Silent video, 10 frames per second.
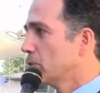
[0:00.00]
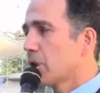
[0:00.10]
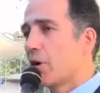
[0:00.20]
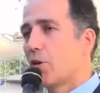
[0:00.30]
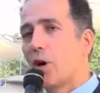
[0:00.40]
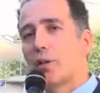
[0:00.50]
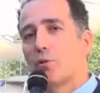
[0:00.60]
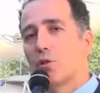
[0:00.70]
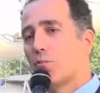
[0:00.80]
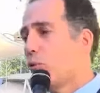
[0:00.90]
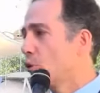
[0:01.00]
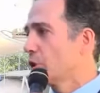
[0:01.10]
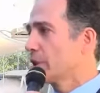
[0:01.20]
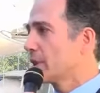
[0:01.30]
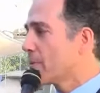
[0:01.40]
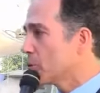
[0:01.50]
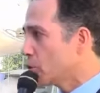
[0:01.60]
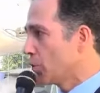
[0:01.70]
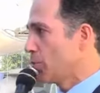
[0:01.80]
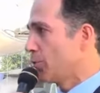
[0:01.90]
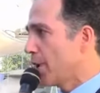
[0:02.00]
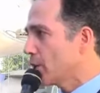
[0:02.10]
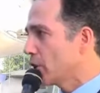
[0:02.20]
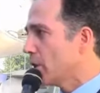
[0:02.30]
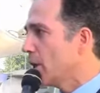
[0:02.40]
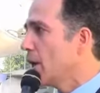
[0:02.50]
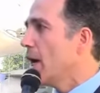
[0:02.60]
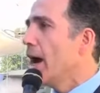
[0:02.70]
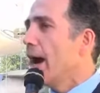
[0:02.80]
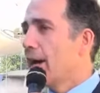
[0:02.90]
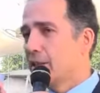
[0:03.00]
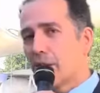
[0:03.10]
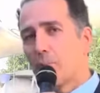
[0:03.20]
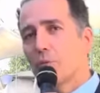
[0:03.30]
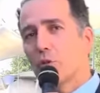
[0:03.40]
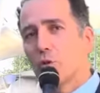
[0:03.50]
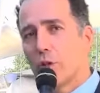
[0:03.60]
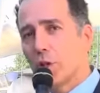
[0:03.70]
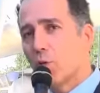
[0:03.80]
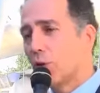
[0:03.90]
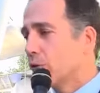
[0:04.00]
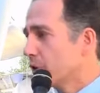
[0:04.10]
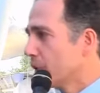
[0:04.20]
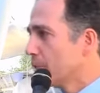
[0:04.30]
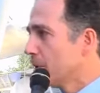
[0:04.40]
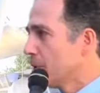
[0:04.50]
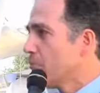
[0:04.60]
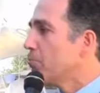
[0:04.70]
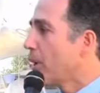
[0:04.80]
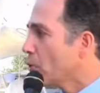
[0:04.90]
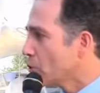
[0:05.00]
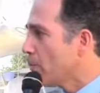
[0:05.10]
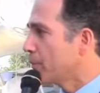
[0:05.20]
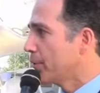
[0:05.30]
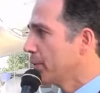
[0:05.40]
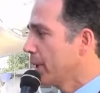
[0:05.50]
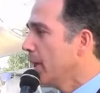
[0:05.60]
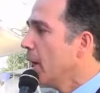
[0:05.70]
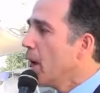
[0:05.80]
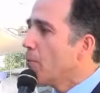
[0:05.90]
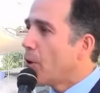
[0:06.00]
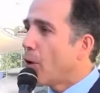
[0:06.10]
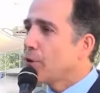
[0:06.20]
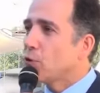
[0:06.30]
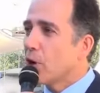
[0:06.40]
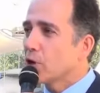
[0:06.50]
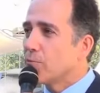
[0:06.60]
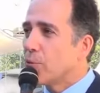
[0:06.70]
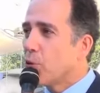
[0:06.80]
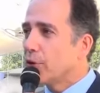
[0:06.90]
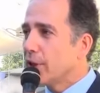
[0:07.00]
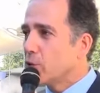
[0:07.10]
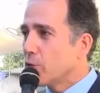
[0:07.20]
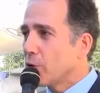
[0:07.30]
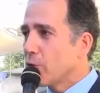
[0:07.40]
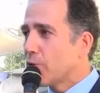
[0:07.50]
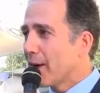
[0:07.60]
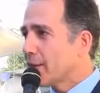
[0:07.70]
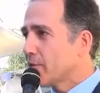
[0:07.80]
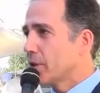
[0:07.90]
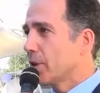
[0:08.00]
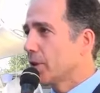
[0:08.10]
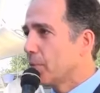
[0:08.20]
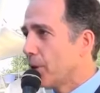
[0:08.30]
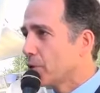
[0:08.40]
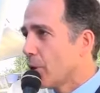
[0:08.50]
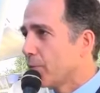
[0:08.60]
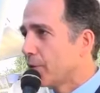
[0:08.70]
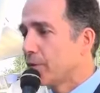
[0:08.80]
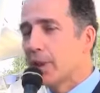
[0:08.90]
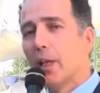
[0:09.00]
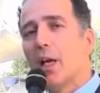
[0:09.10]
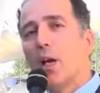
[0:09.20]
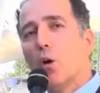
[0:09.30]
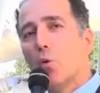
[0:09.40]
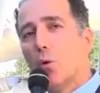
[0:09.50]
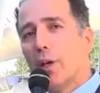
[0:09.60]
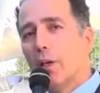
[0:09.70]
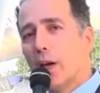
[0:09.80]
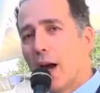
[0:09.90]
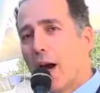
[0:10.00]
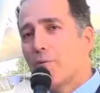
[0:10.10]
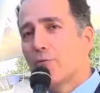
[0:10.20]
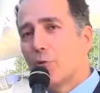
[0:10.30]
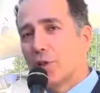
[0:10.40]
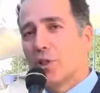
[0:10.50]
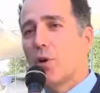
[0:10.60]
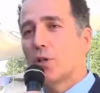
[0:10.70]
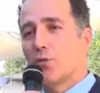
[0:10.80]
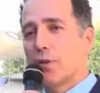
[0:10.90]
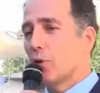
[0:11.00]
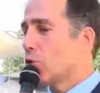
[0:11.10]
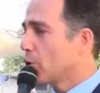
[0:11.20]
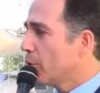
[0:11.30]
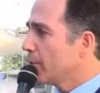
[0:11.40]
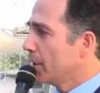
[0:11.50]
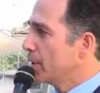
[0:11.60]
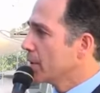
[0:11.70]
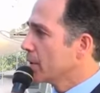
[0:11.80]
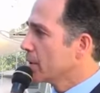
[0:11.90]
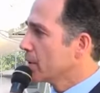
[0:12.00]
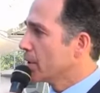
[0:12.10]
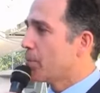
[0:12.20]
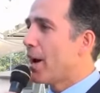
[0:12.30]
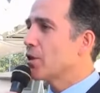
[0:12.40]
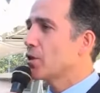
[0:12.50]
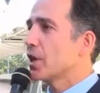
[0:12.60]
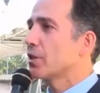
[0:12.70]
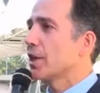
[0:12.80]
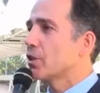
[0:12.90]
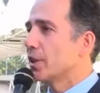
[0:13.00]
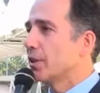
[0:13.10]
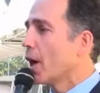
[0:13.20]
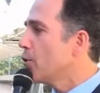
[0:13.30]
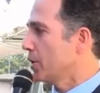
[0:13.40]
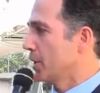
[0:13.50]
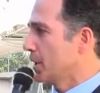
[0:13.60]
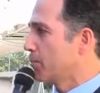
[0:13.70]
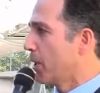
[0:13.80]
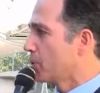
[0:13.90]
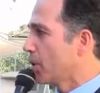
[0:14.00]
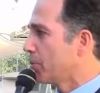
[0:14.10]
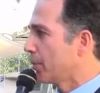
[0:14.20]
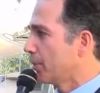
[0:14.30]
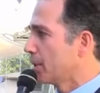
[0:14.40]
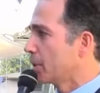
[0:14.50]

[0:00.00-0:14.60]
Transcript: So the idea is to portion some to the refraction and some to the corneal astigmatism post-operatively. But what we do most importantly is with the refractive cylinder post-operatively, we aim for a zero spherical equivalent. So the patient doesn't actually notice this post-operatively.